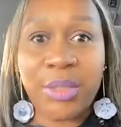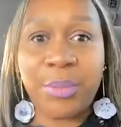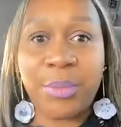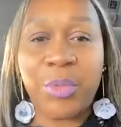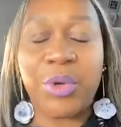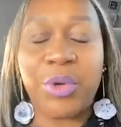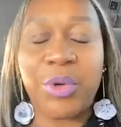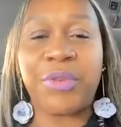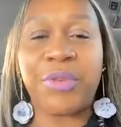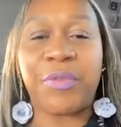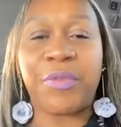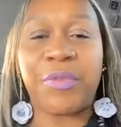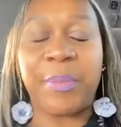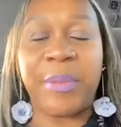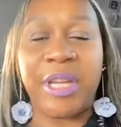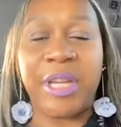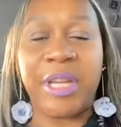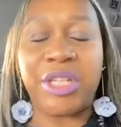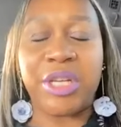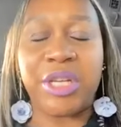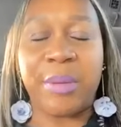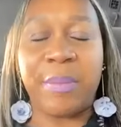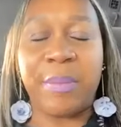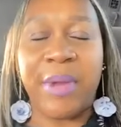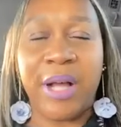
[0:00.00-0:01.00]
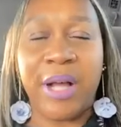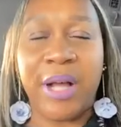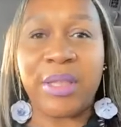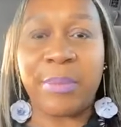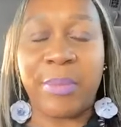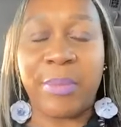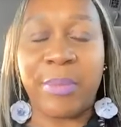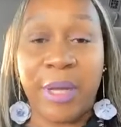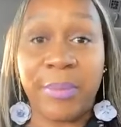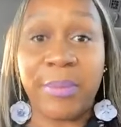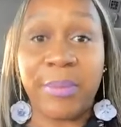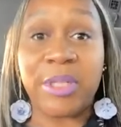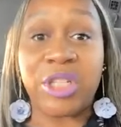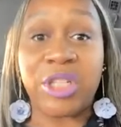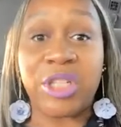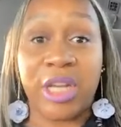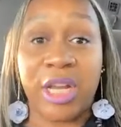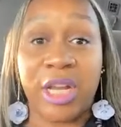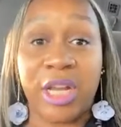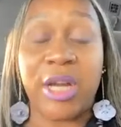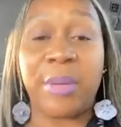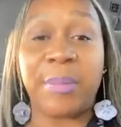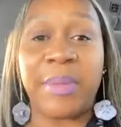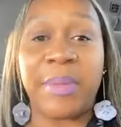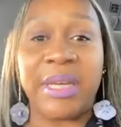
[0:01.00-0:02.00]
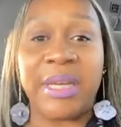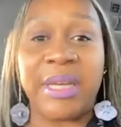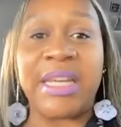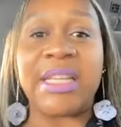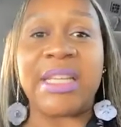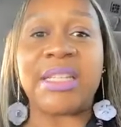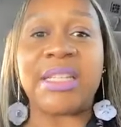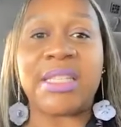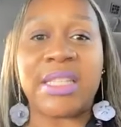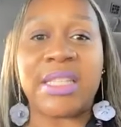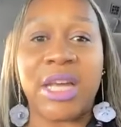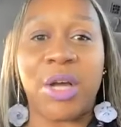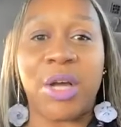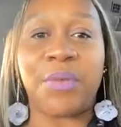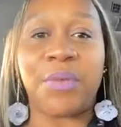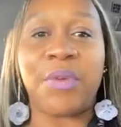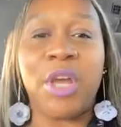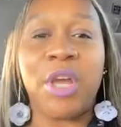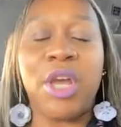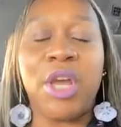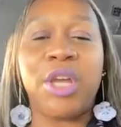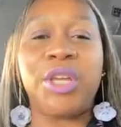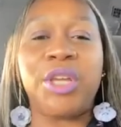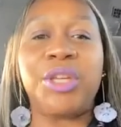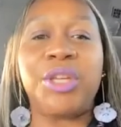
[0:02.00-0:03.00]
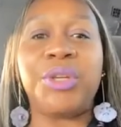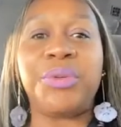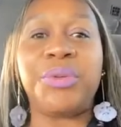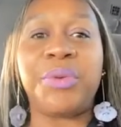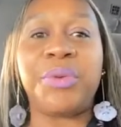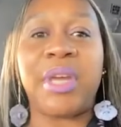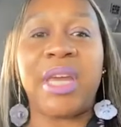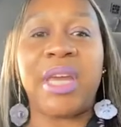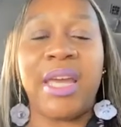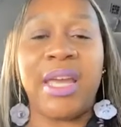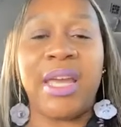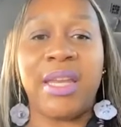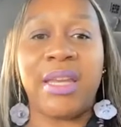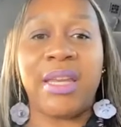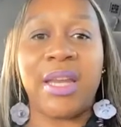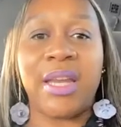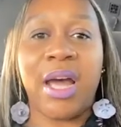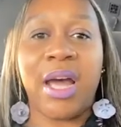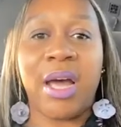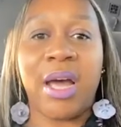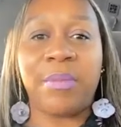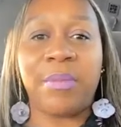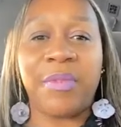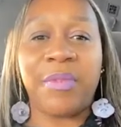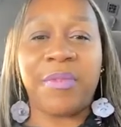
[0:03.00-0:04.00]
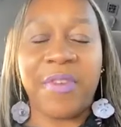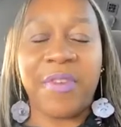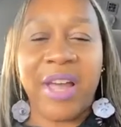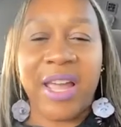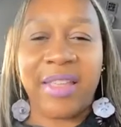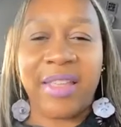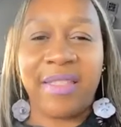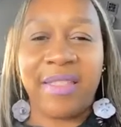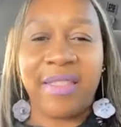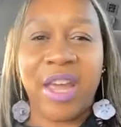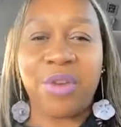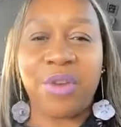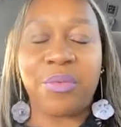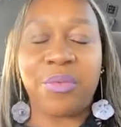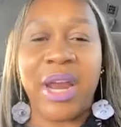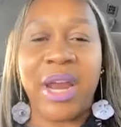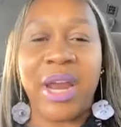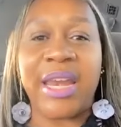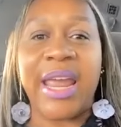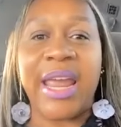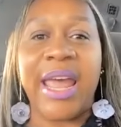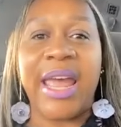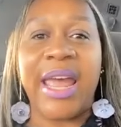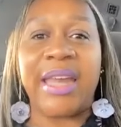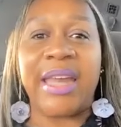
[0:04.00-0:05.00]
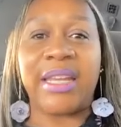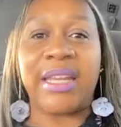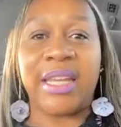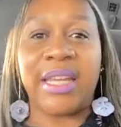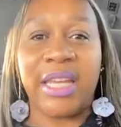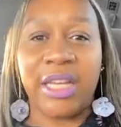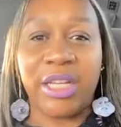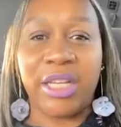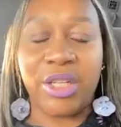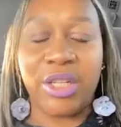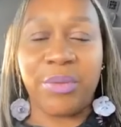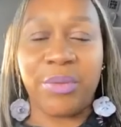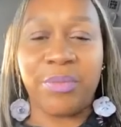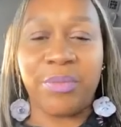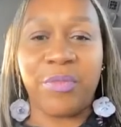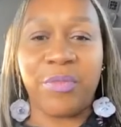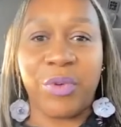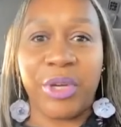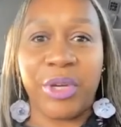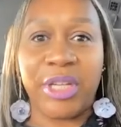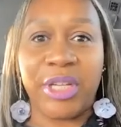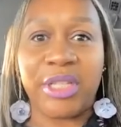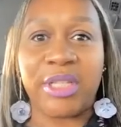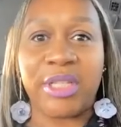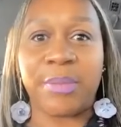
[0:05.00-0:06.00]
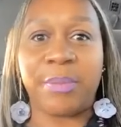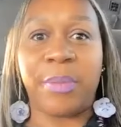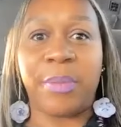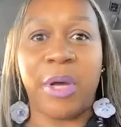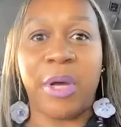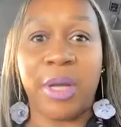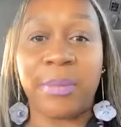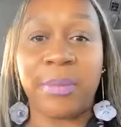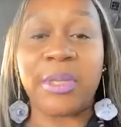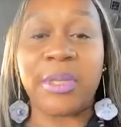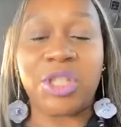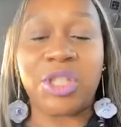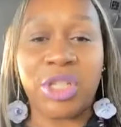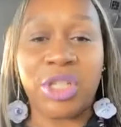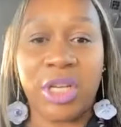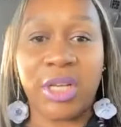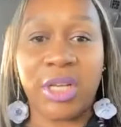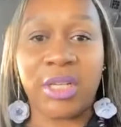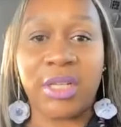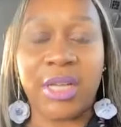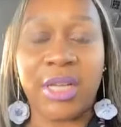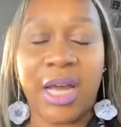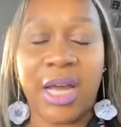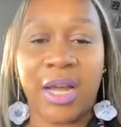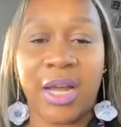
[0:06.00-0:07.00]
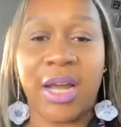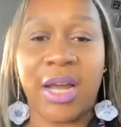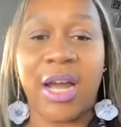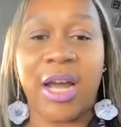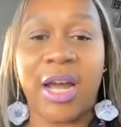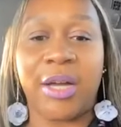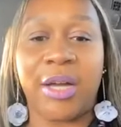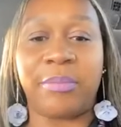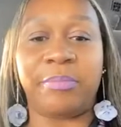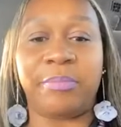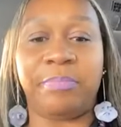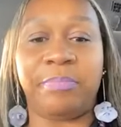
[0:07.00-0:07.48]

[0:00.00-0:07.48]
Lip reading: more information about the publishing company itself, you can find that right at kingdomvoicepublishing.com.